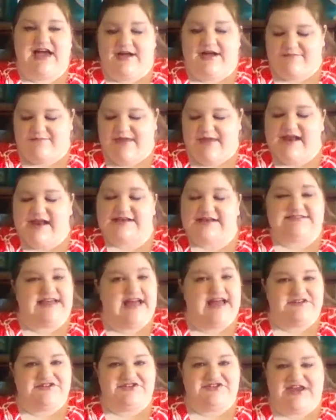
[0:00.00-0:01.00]
makes
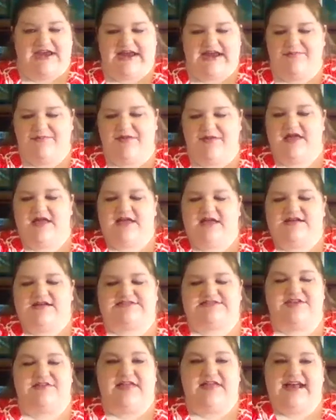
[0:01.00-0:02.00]
that shape.
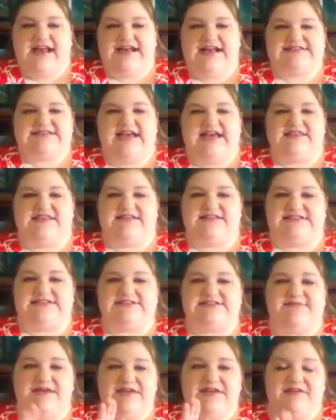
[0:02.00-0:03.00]
So like I said, this
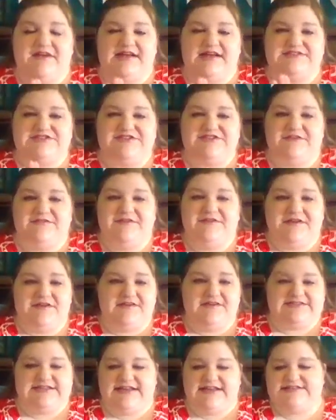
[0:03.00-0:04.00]
is what you can do if you're
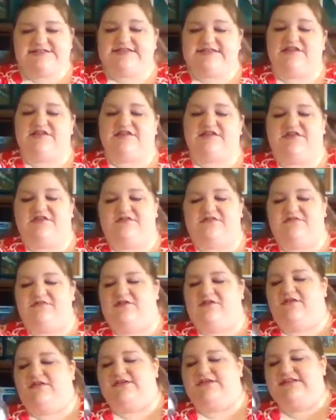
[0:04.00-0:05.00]
using a silicone
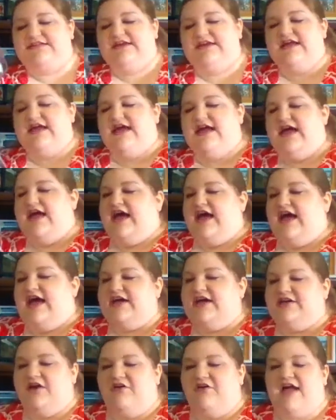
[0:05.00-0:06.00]
mold.
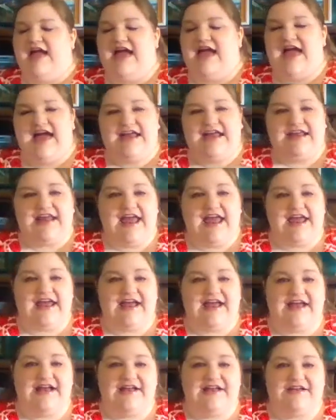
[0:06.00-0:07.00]
I'll go ahead
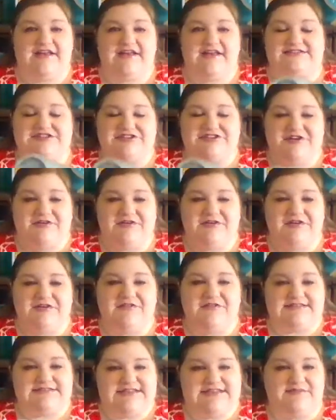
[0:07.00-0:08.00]
and show you an
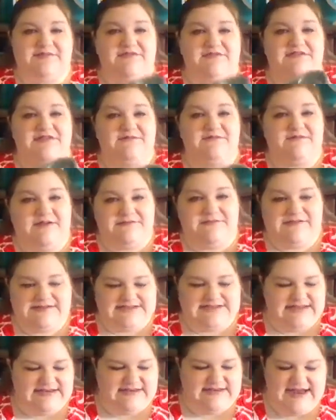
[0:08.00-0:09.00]
example with a muffin
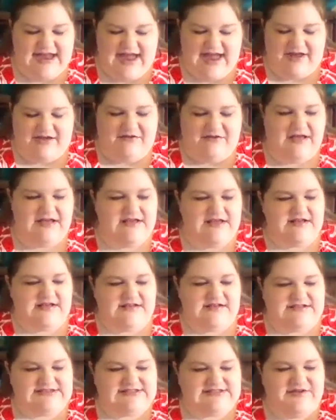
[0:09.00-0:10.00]
tin now.
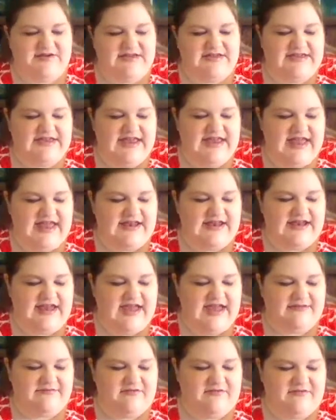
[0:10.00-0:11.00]
So again,
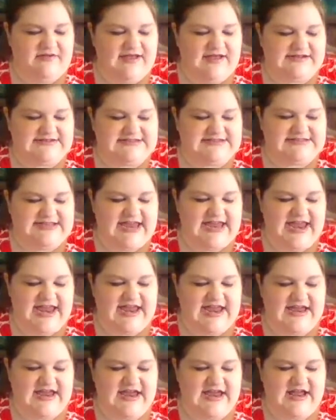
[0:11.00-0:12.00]
I'm going to
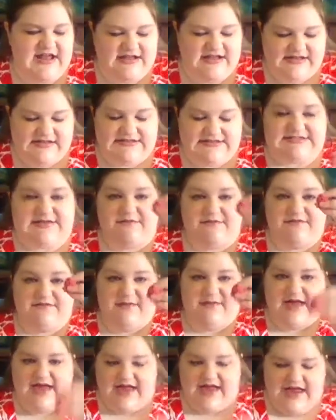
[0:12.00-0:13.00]
take some of
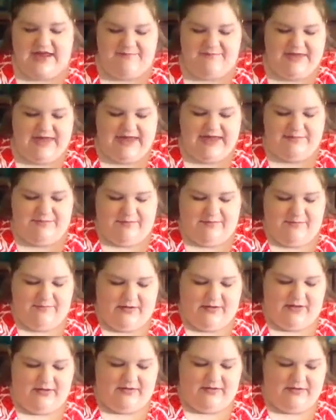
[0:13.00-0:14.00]
my paper
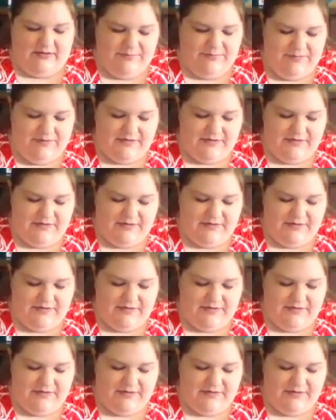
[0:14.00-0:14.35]
pulp